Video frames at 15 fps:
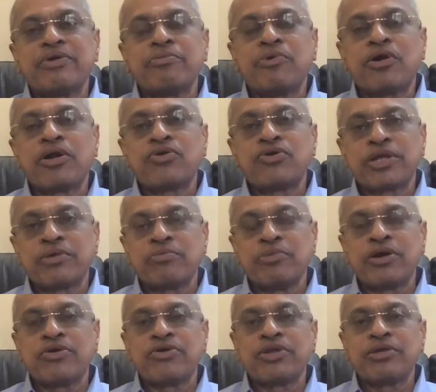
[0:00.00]
moratorium.
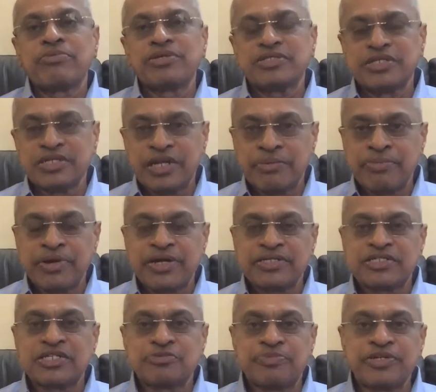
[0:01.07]
Moratorium is a temporary
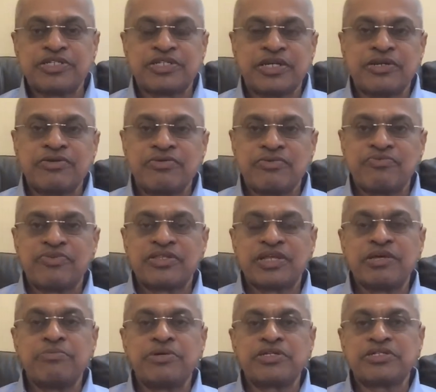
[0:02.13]
suspension for
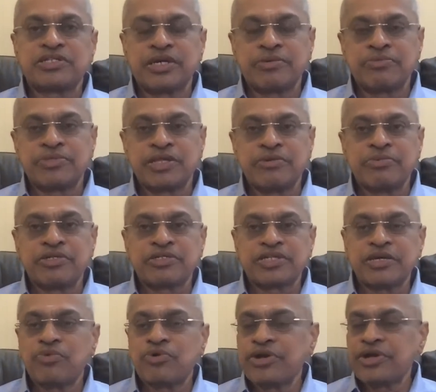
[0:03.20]
3 months time. 3 months
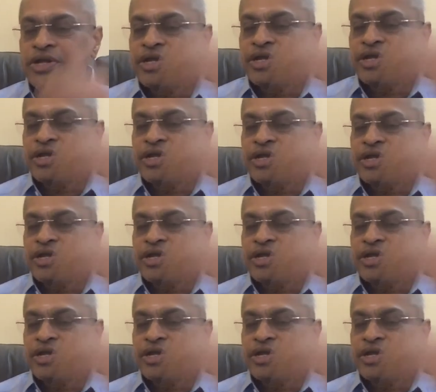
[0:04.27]
time, one need